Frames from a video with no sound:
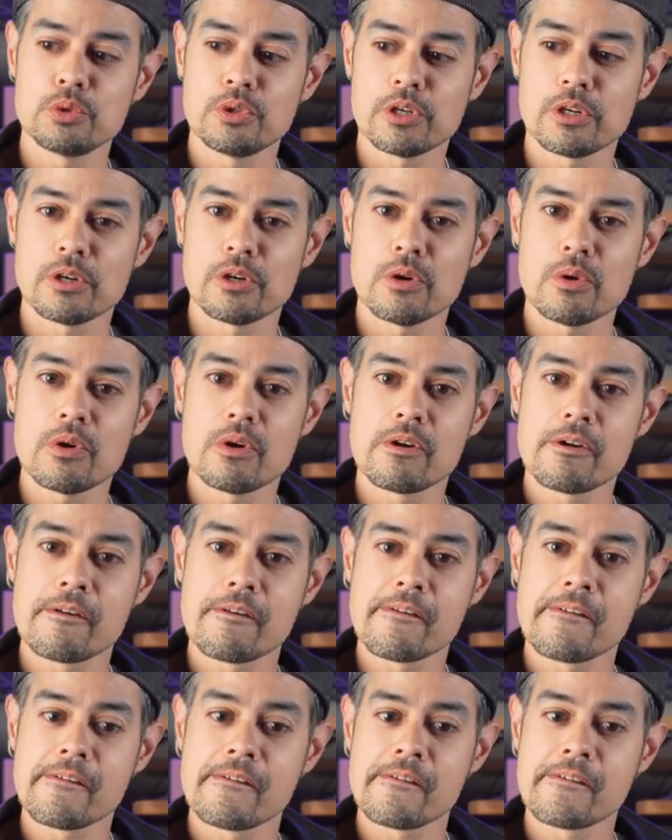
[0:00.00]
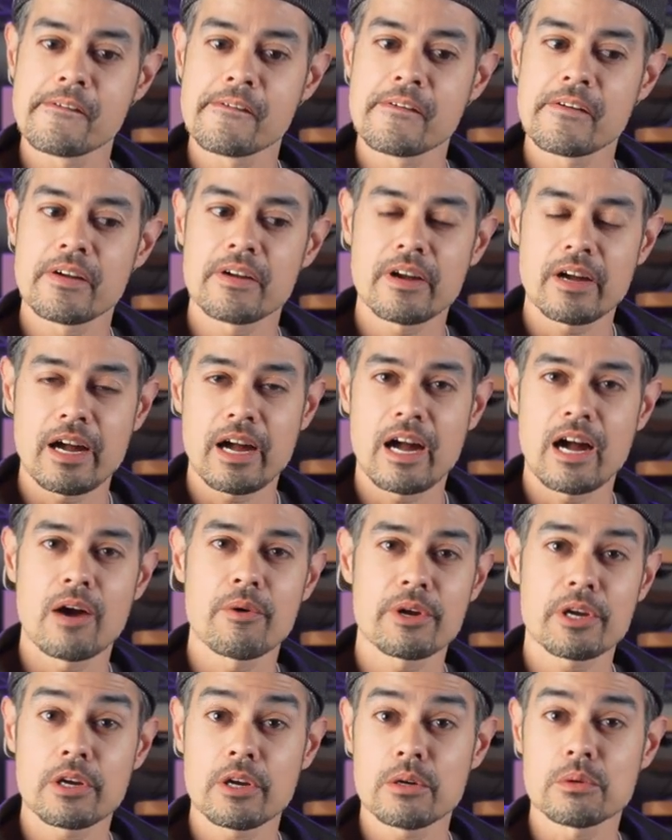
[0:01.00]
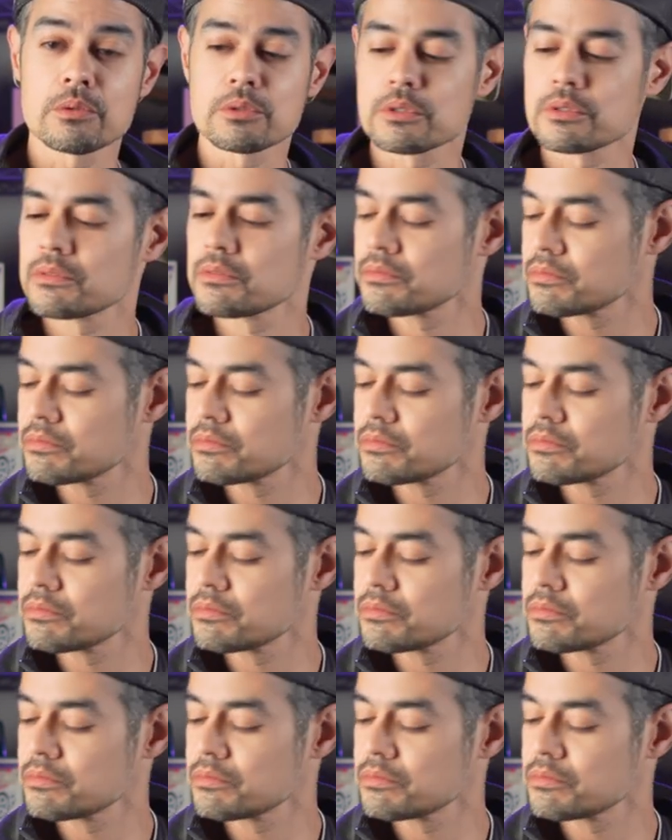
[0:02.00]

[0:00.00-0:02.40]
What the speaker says: know how it goes.